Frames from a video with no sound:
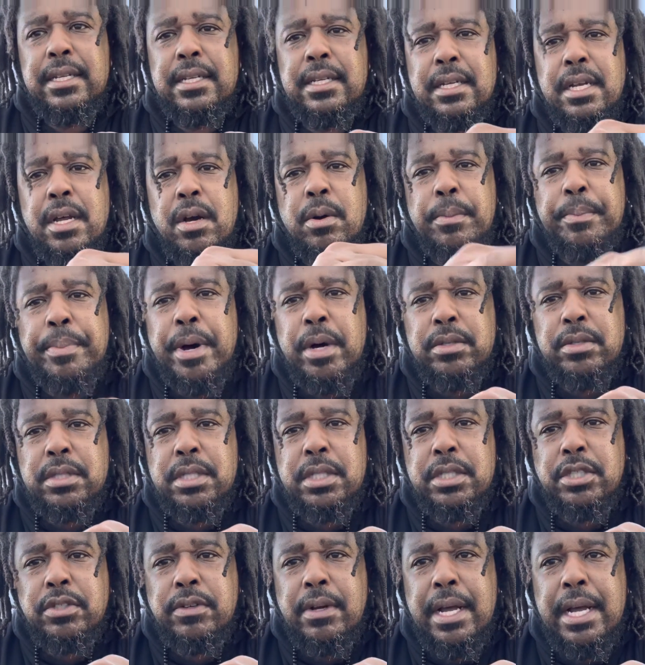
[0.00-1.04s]
no
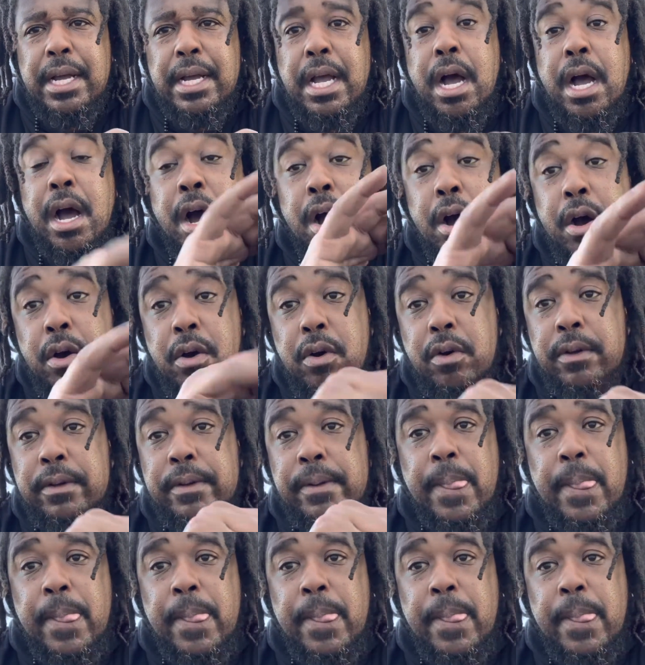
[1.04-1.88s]
postal truck. Oh,